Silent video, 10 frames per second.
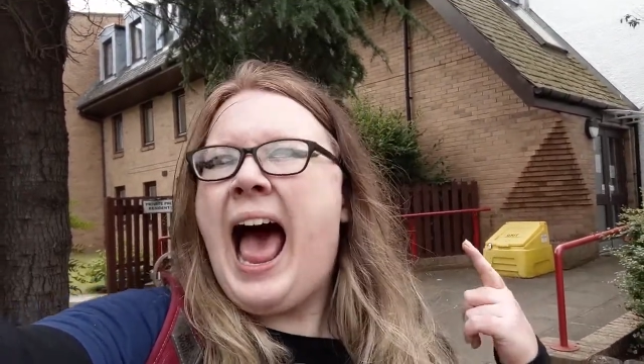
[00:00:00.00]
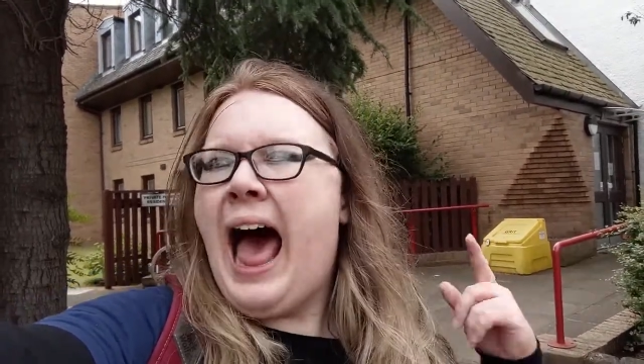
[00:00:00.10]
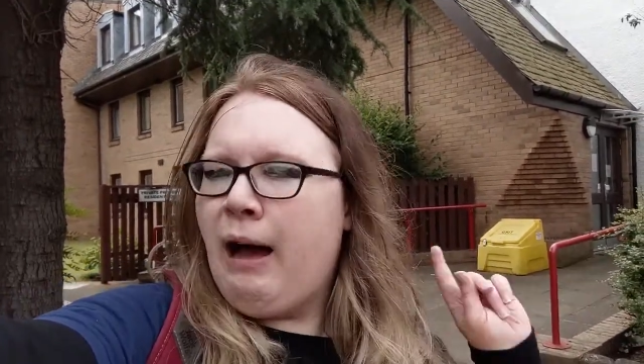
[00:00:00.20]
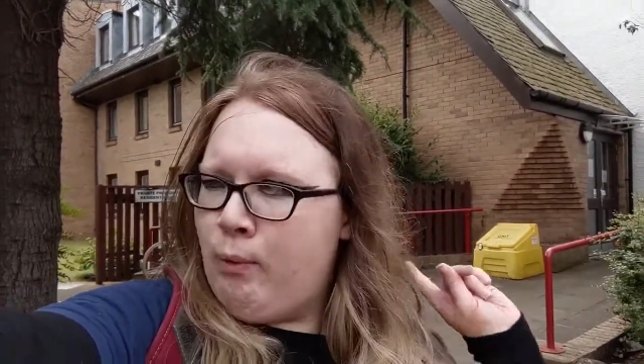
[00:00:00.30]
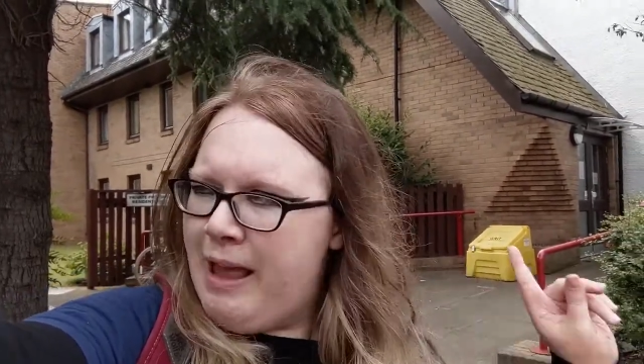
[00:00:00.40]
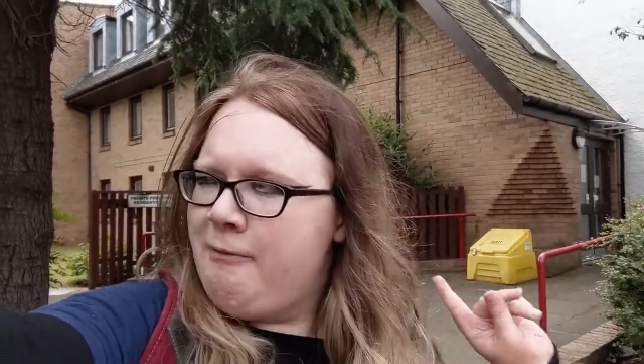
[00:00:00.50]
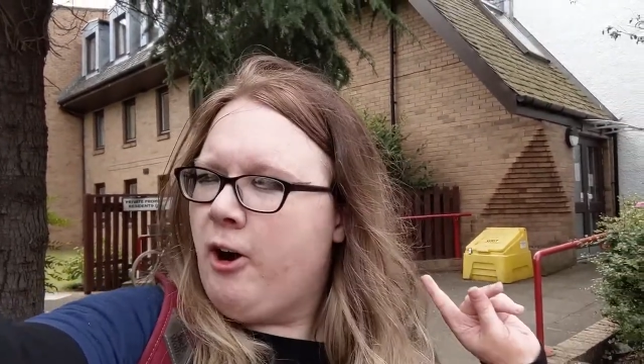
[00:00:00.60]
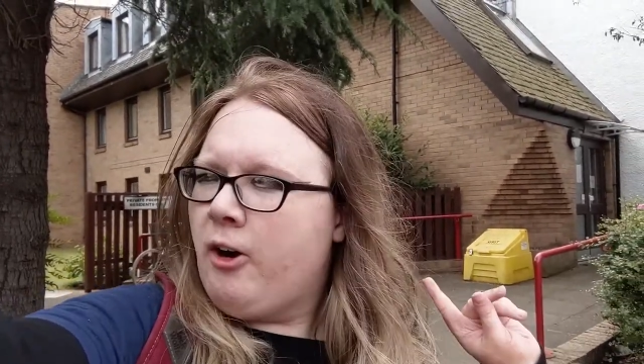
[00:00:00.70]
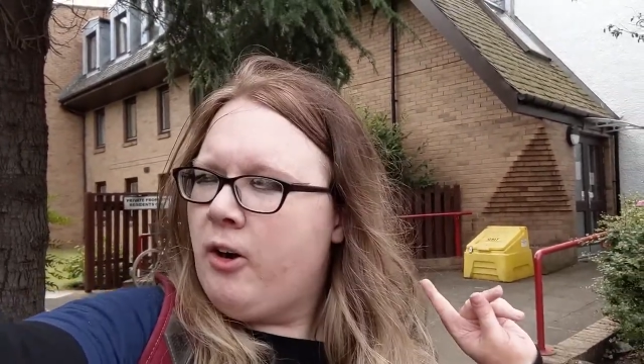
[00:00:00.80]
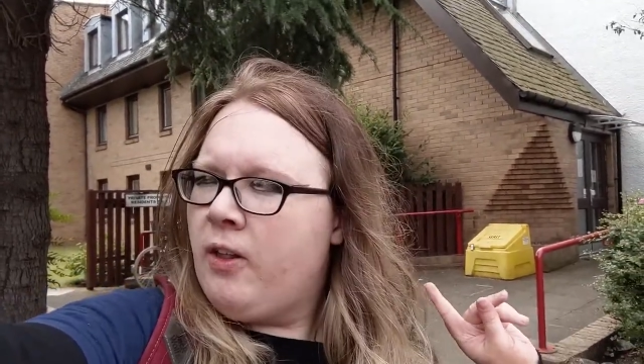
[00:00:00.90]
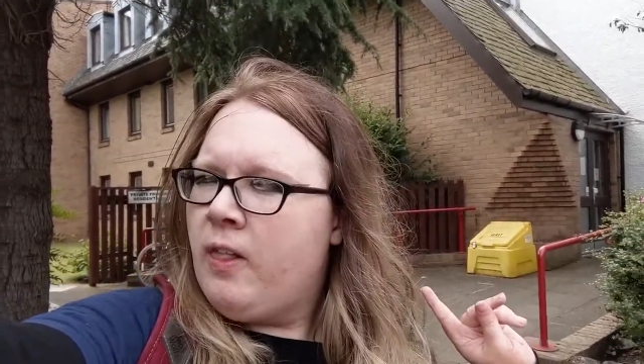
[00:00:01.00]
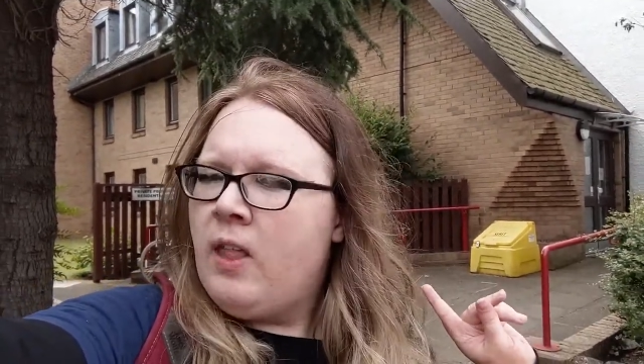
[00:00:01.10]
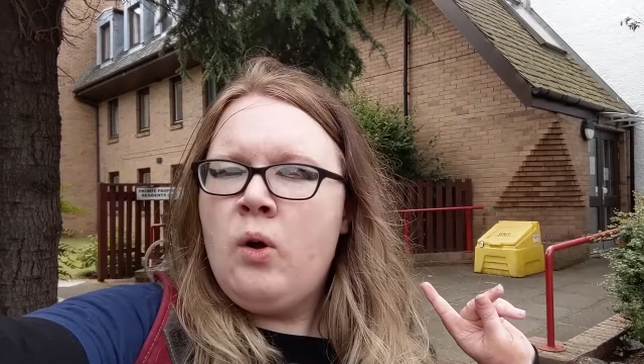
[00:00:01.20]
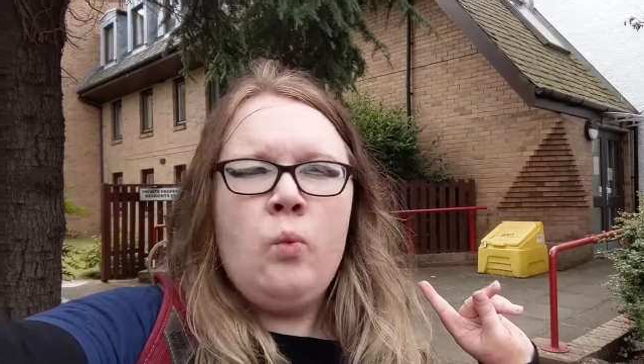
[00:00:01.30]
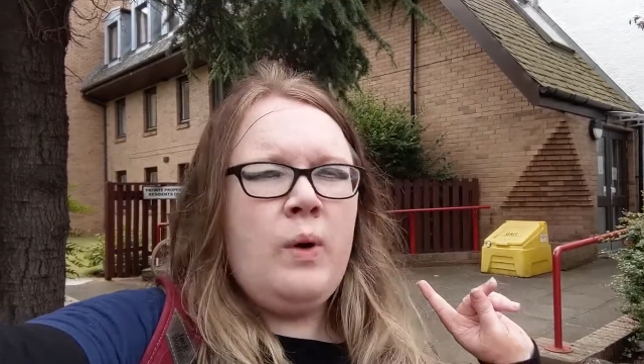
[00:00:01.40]
However,
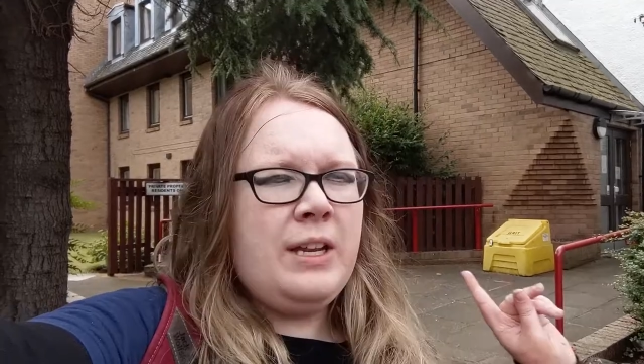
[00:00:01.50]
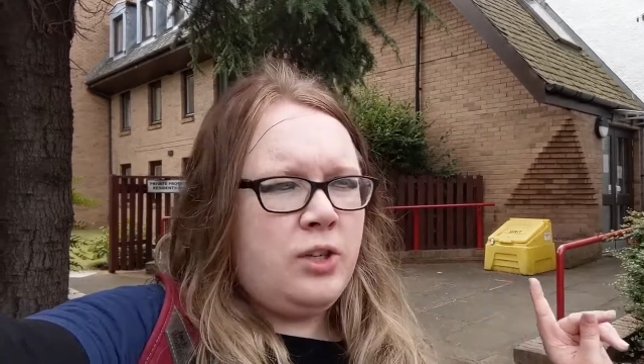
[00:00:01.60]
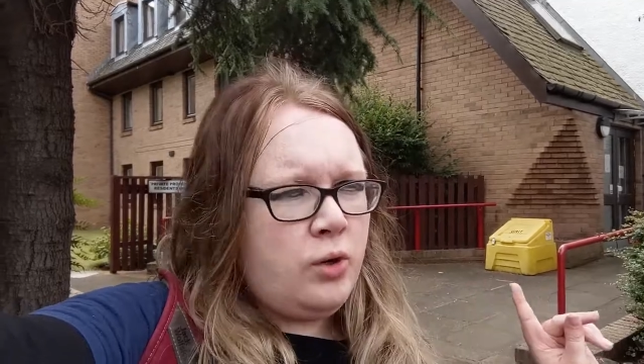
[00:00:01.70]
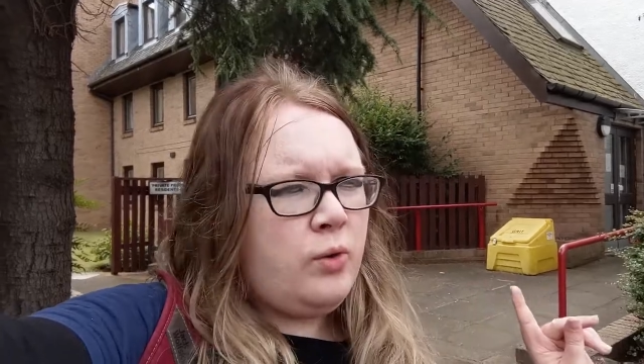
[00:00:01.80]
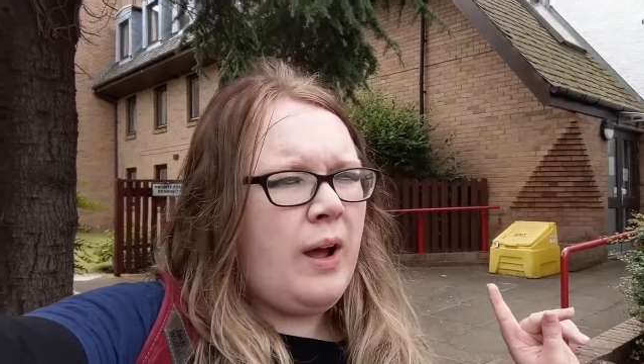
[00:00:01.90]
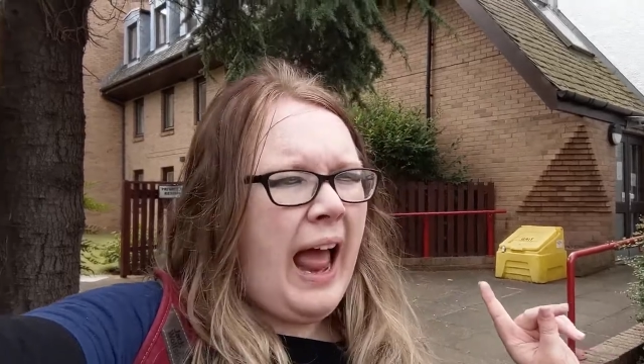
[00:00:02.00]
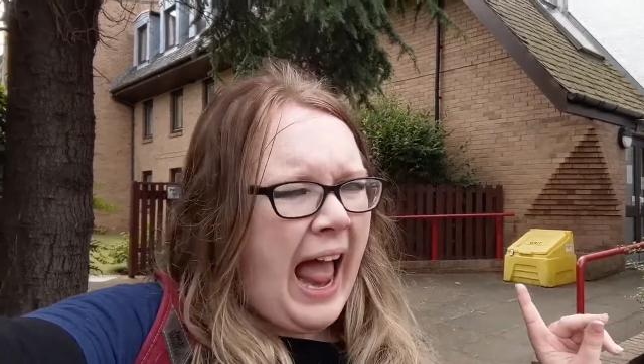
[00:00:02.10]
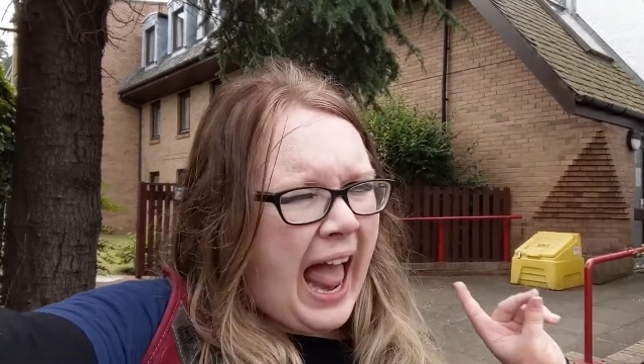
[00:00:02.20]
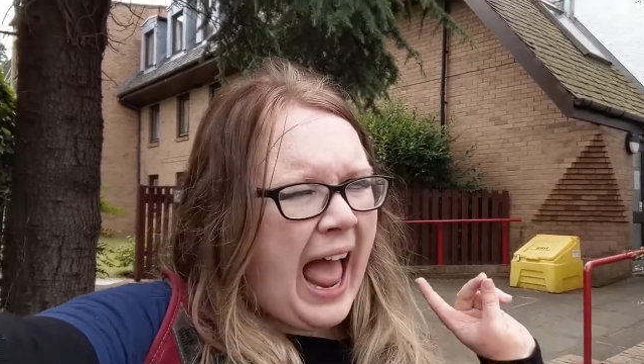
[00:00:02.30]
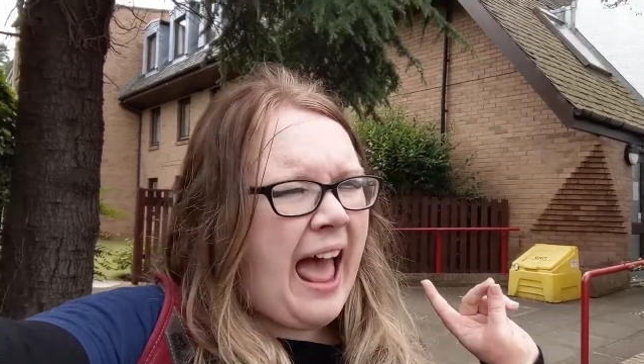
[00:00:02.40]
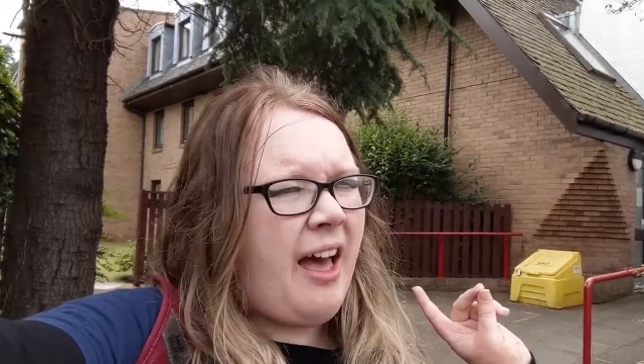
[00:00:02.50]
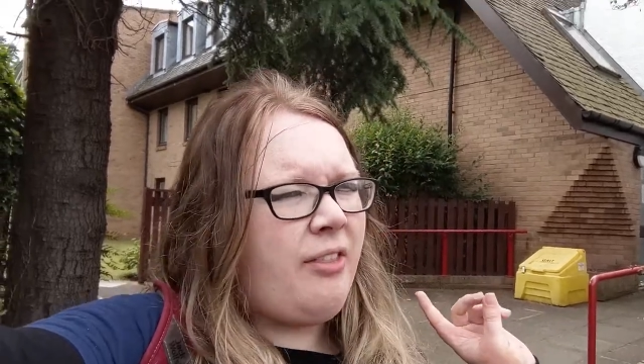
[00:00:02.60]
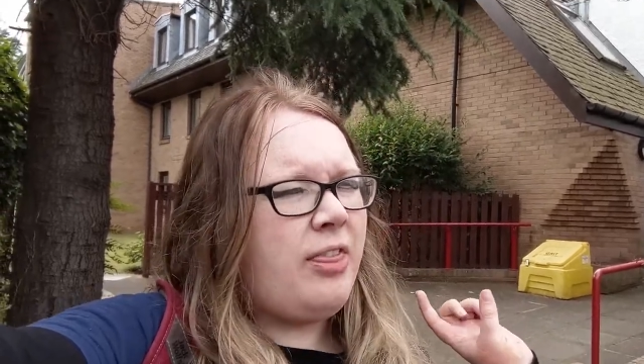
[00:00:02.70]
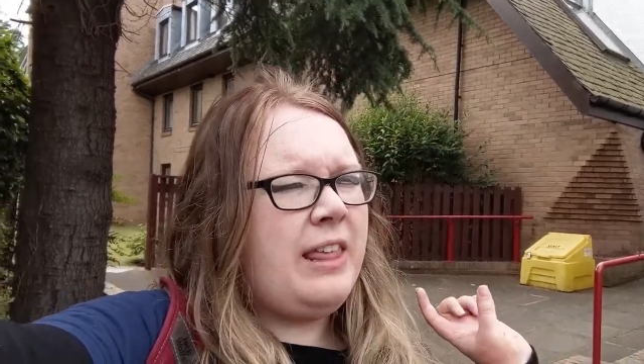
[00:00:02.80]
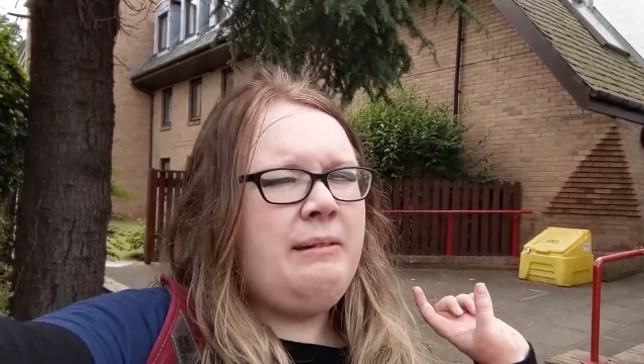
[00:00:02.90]
we do
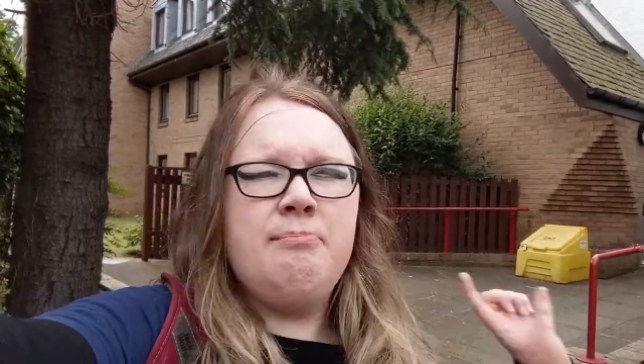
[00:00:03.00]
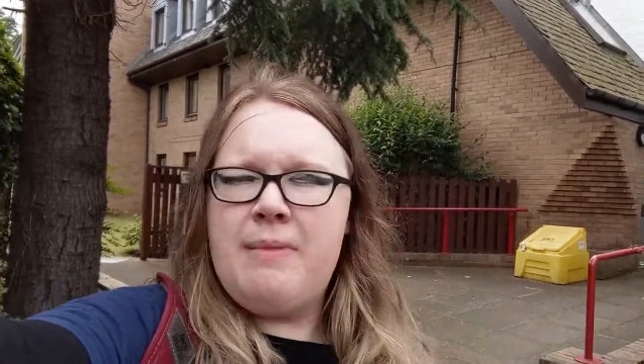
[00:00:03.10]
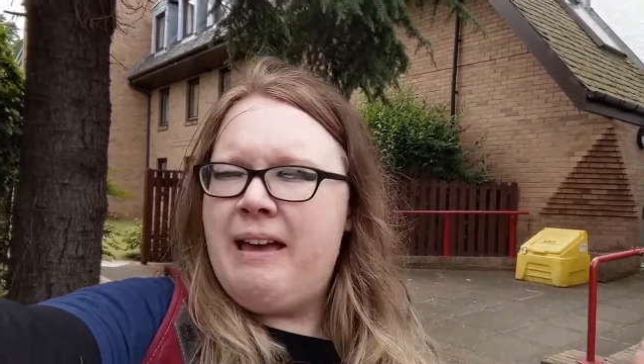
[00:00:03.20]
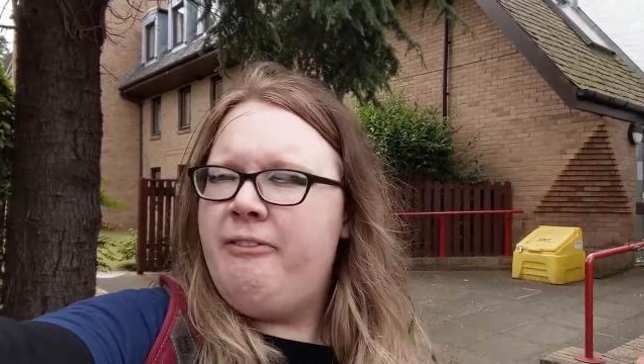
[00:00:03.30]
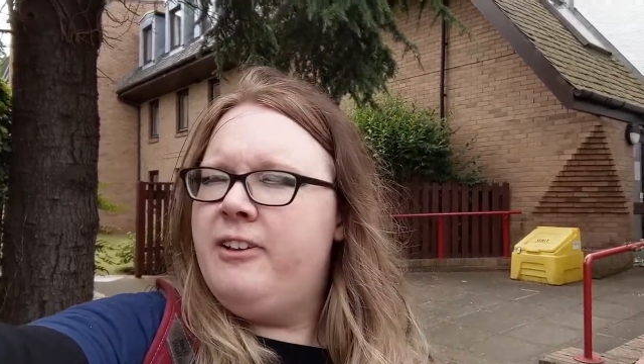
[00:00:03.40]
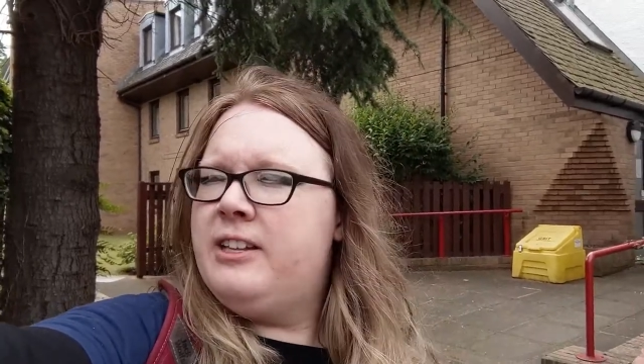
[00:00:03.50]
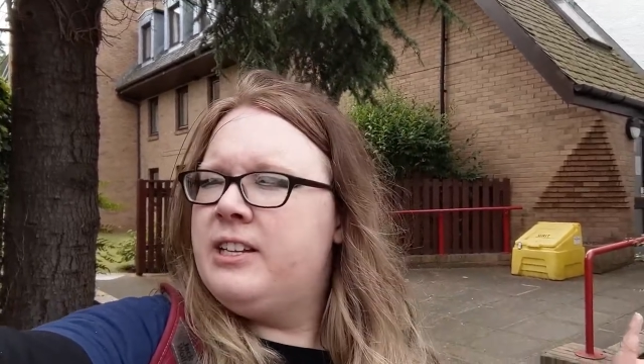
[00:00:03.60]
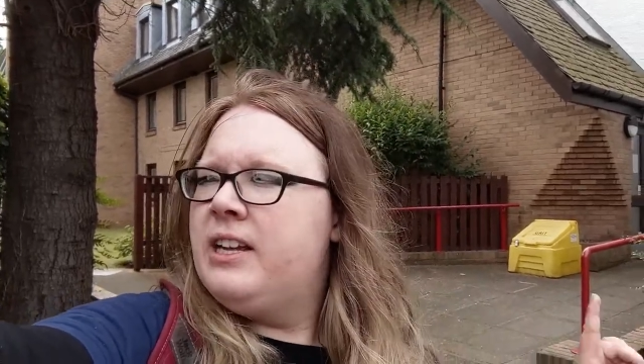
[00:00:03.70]
have the method